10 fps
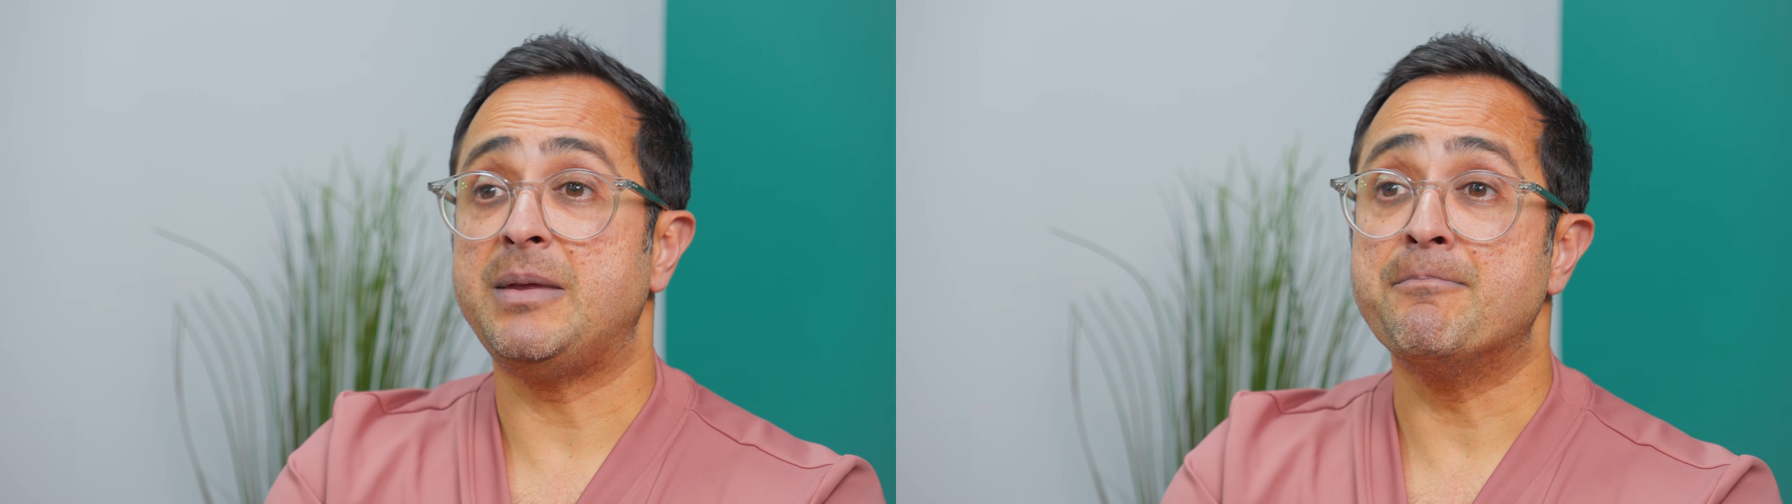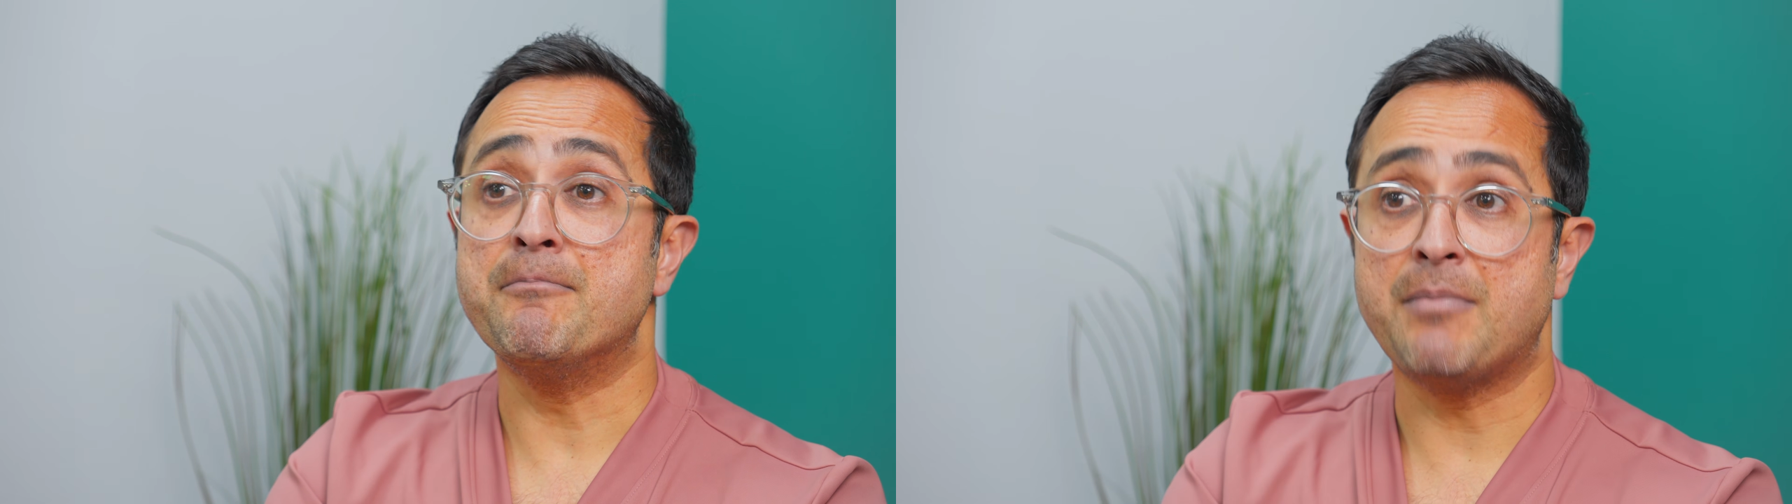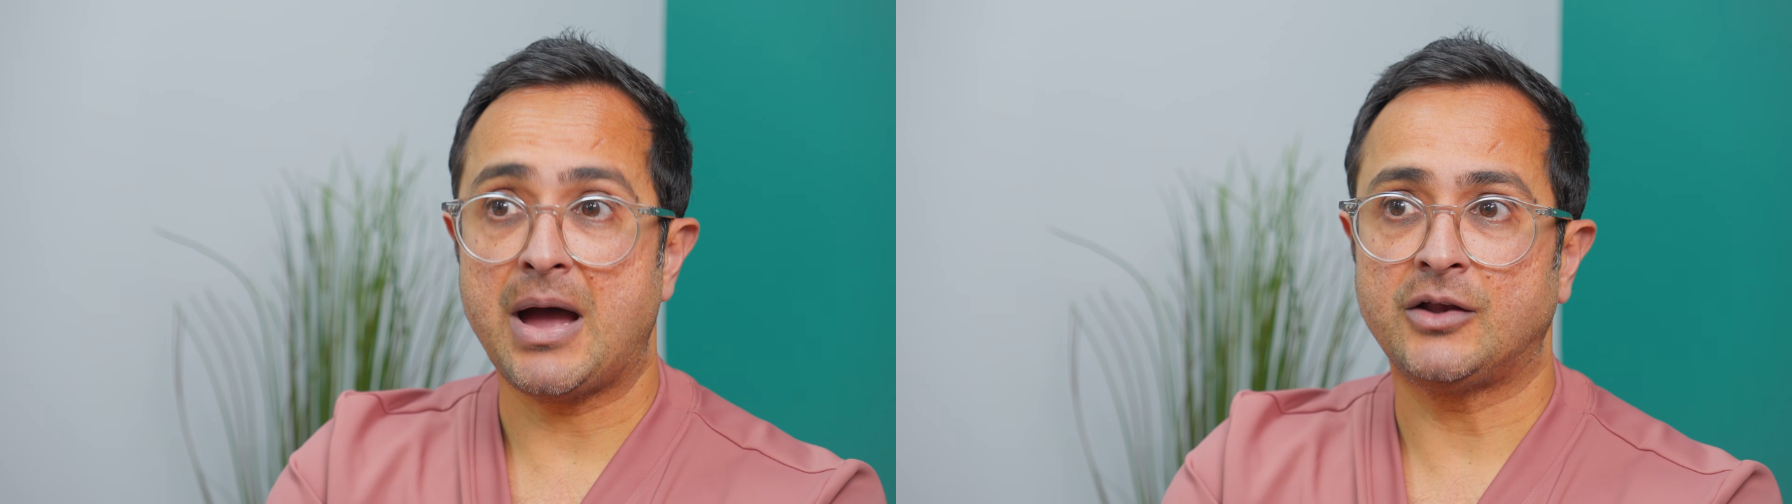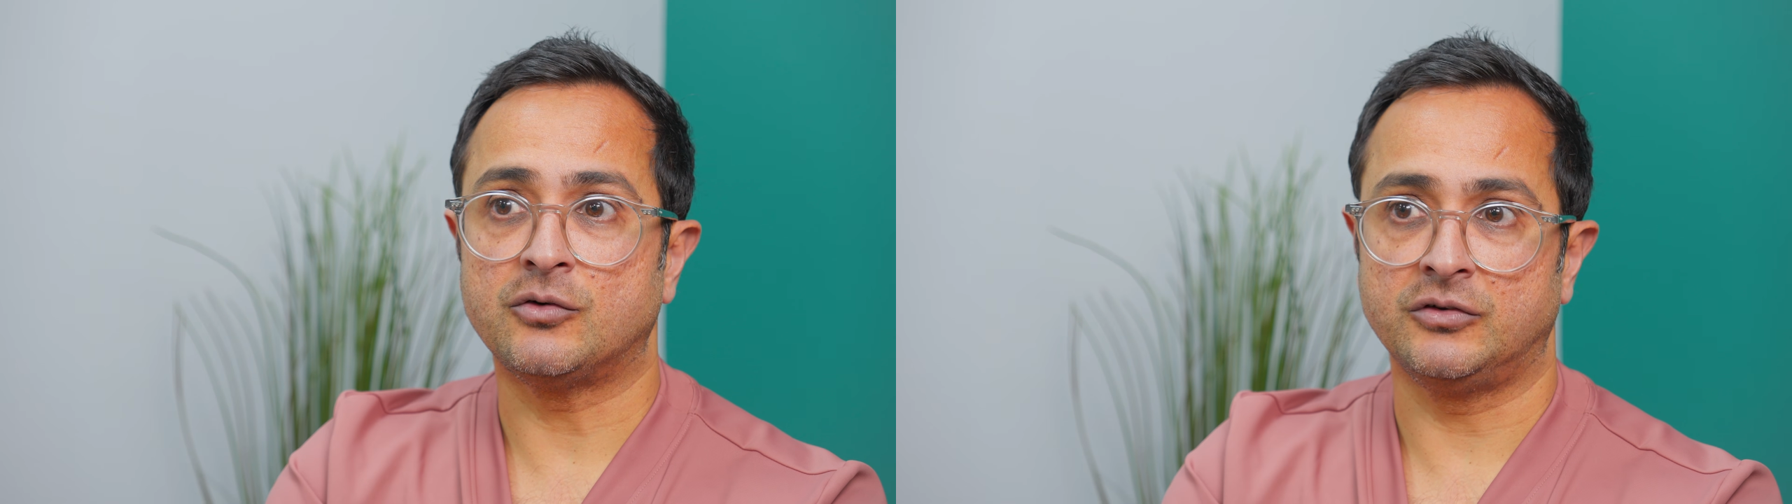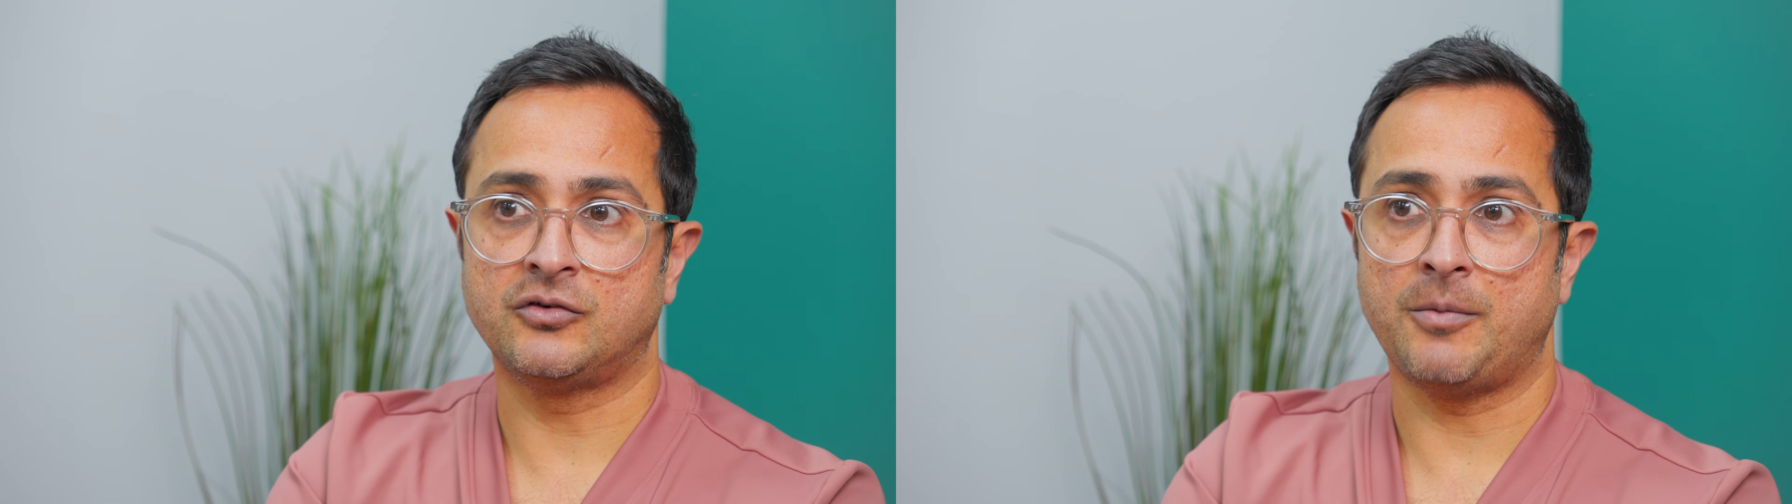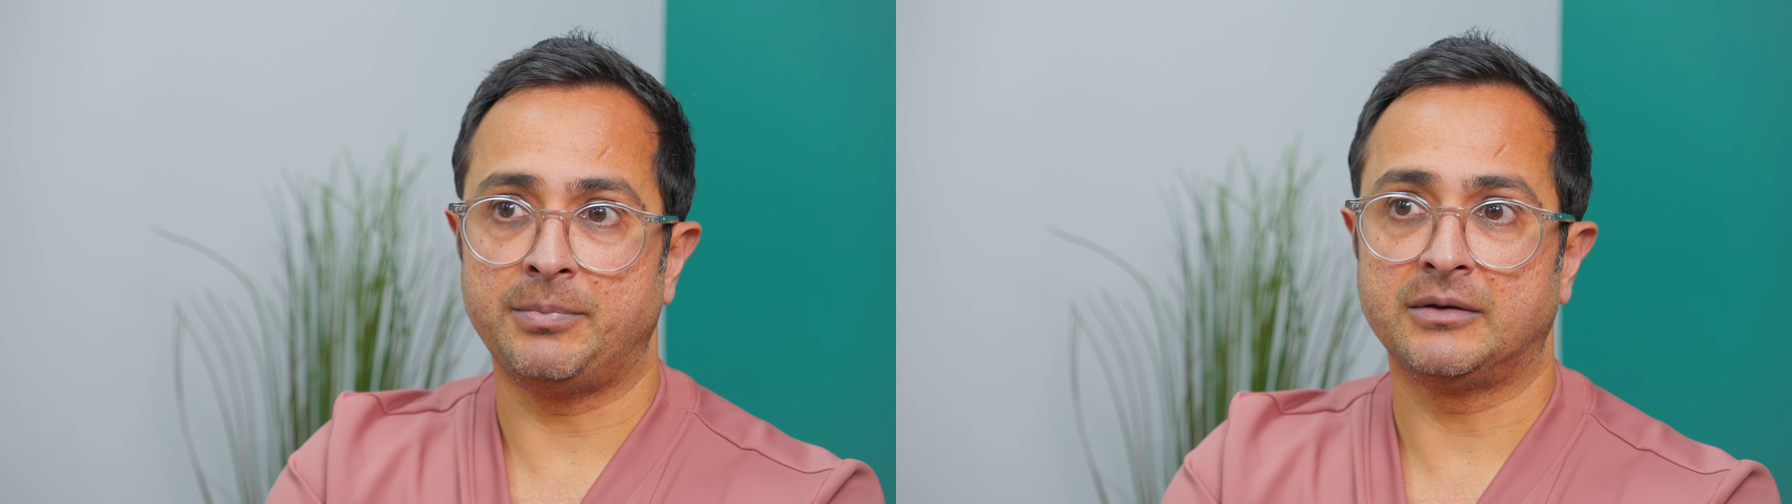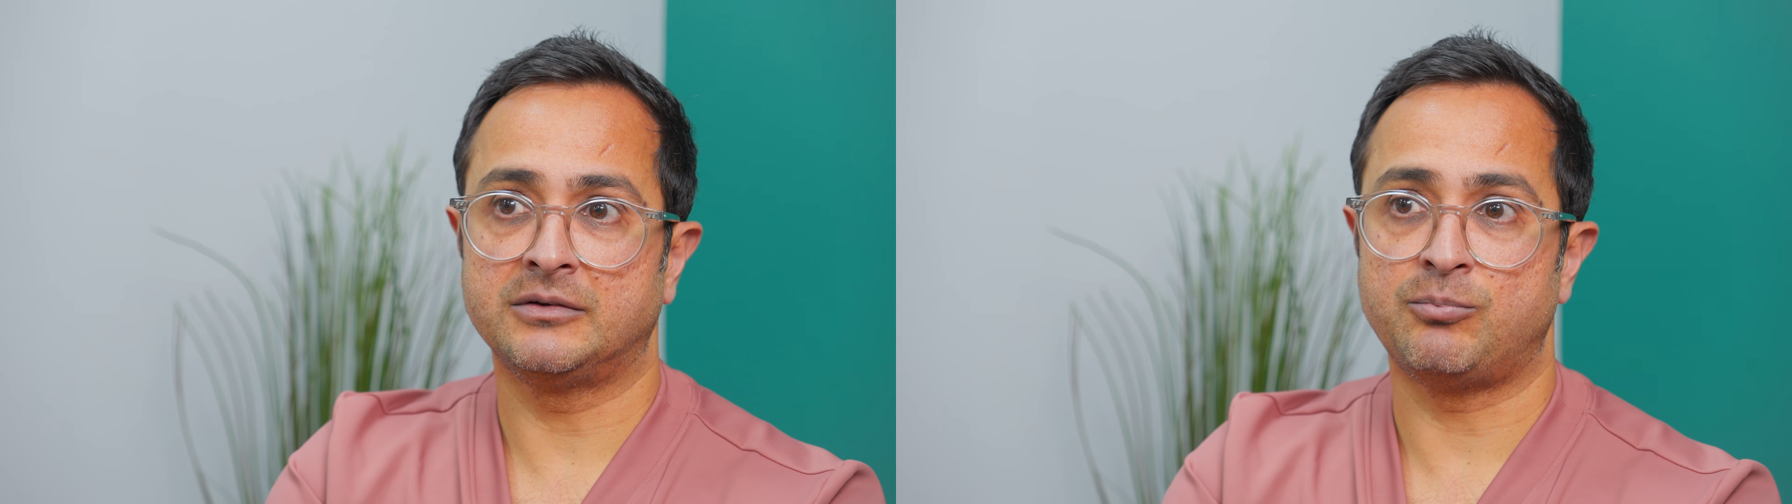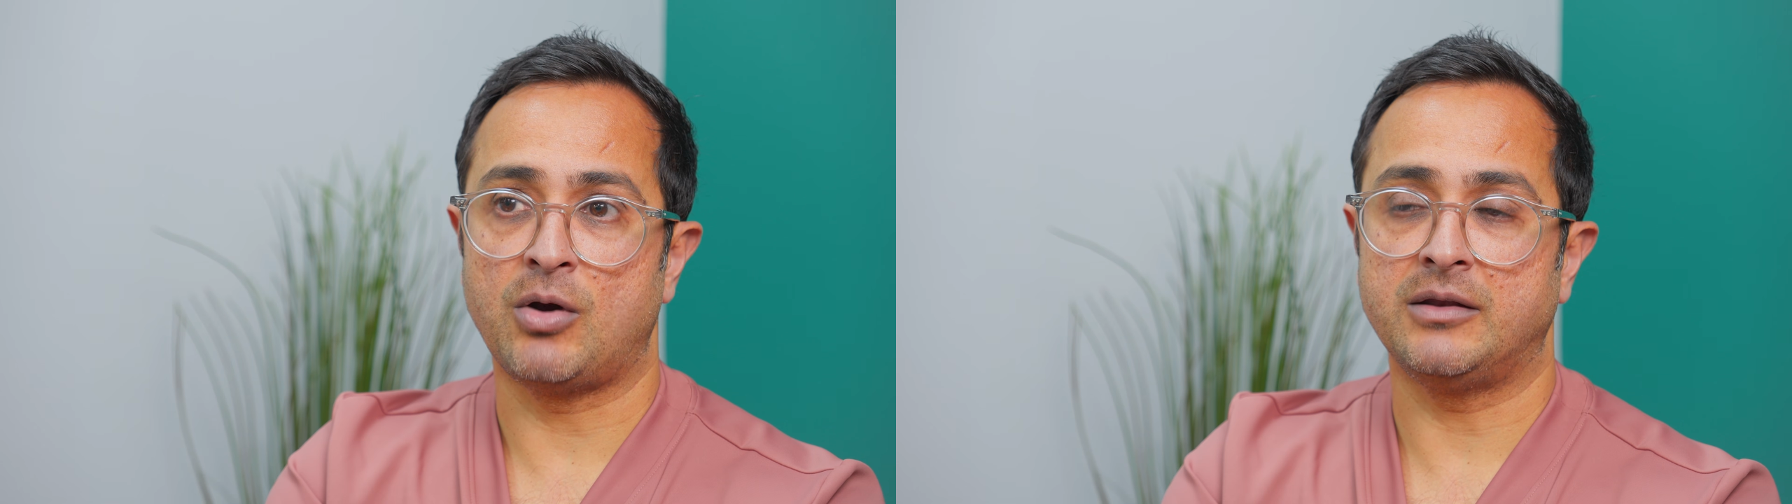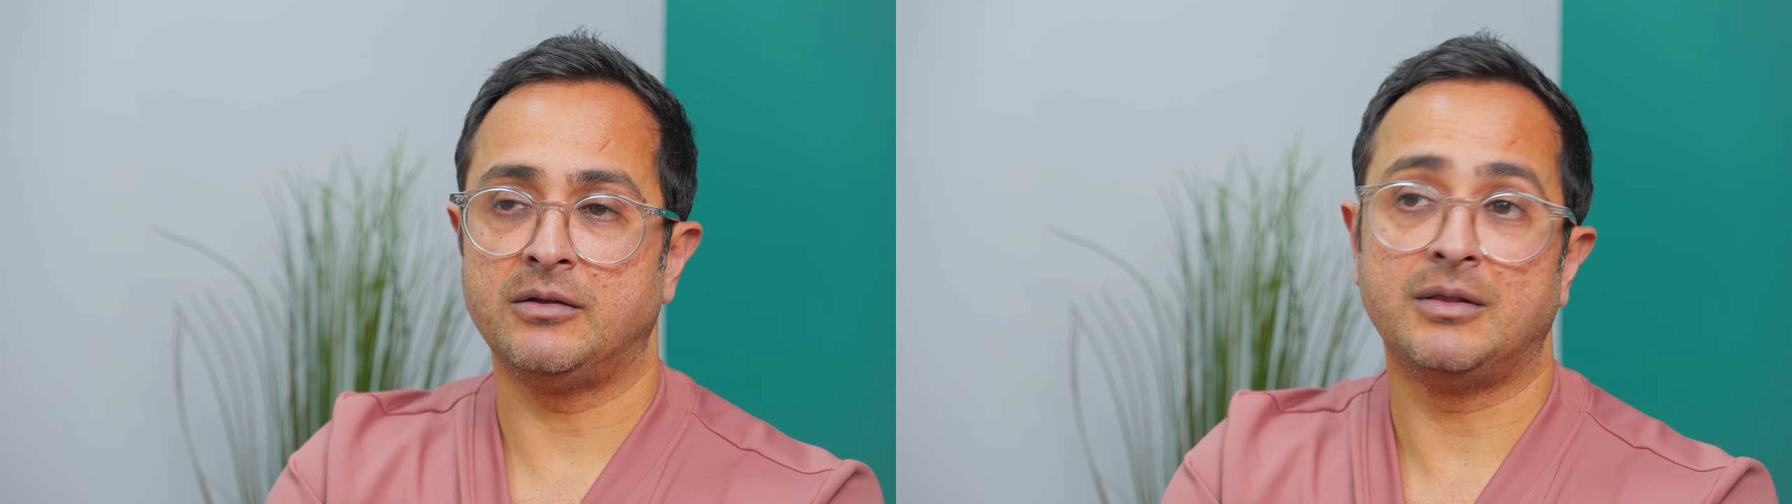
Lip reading: microscopic spread